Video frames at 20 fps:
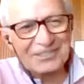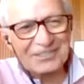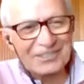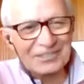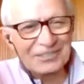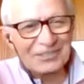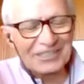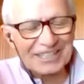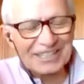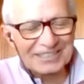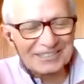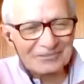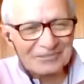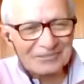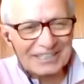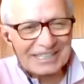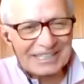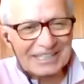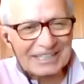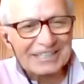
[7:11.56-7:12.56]
you'll get to
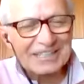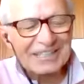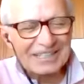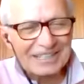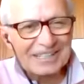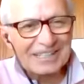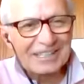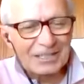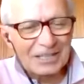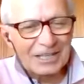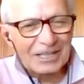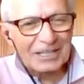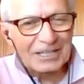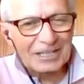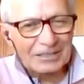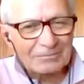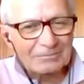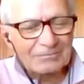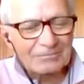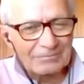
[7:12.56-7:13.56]
read.
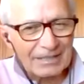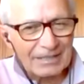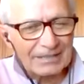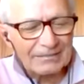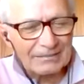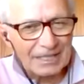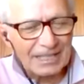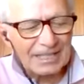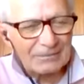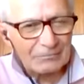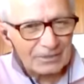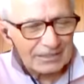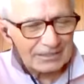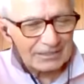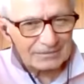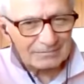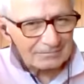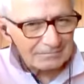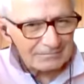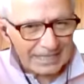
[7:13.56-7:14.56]

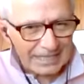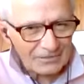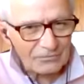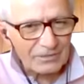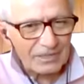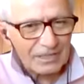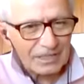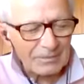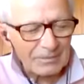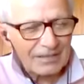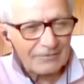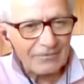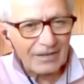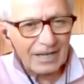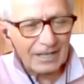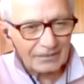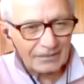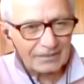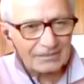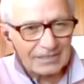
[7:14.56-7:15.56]
That's really my
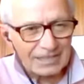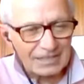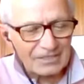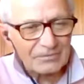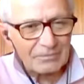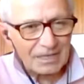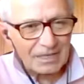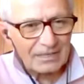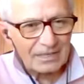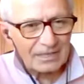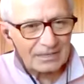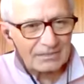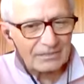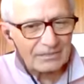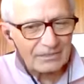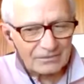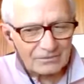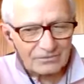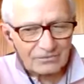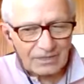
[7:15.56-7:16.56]
father. It
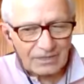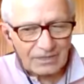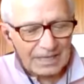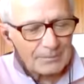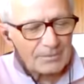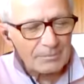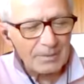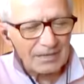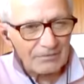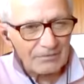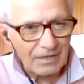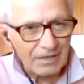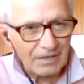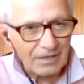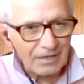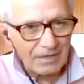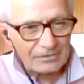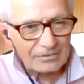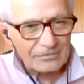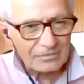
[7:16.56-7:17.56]
describes my
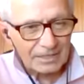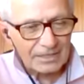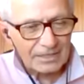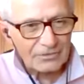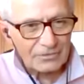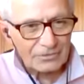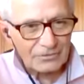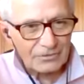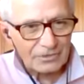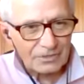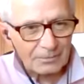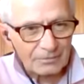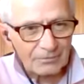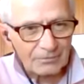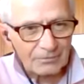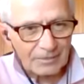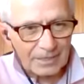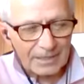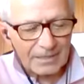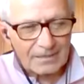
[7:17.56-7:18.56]
father's relationship with
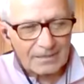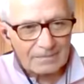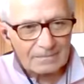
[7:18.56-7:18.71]
me.